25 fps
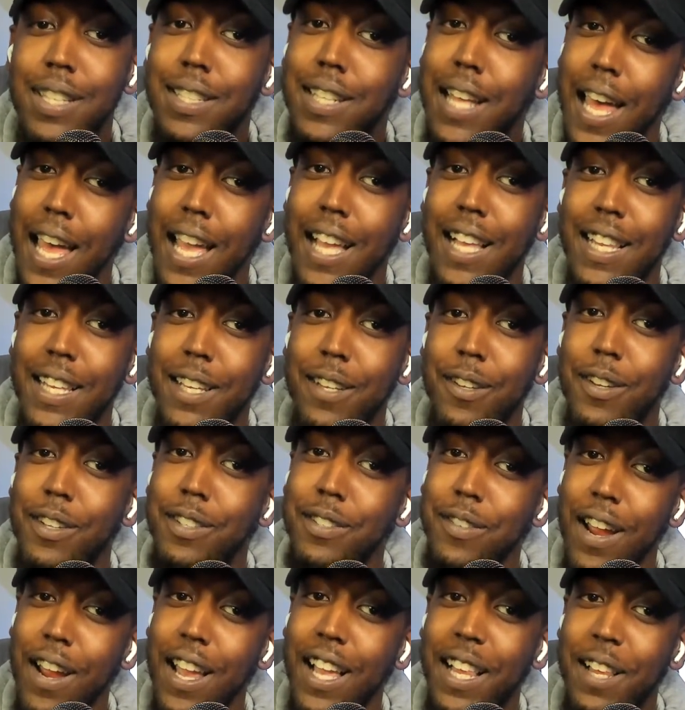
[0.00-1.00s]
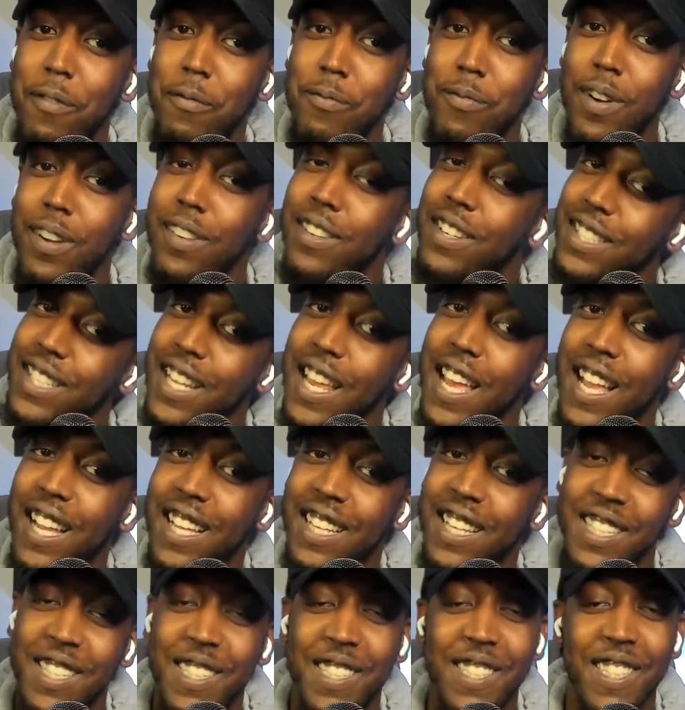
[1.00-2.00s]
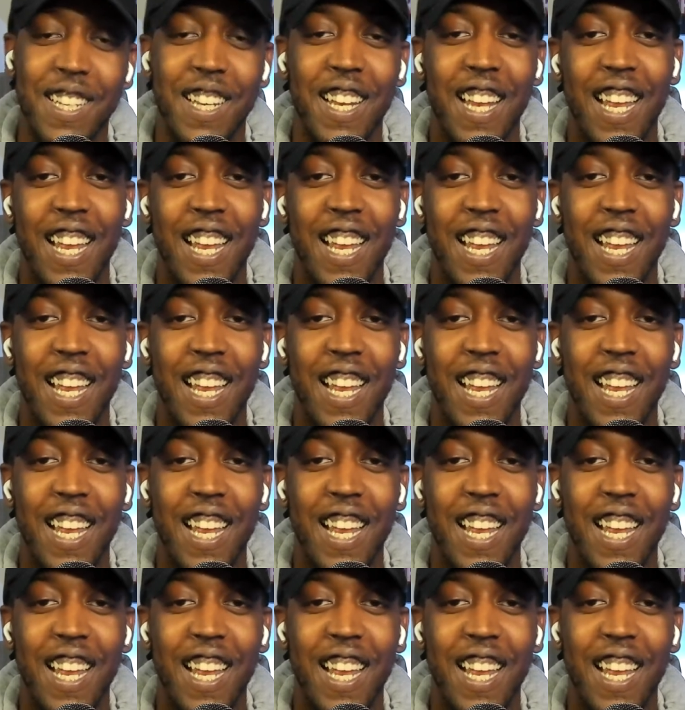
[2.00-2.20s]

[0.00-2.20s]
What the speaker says: exactly, bro, exactly.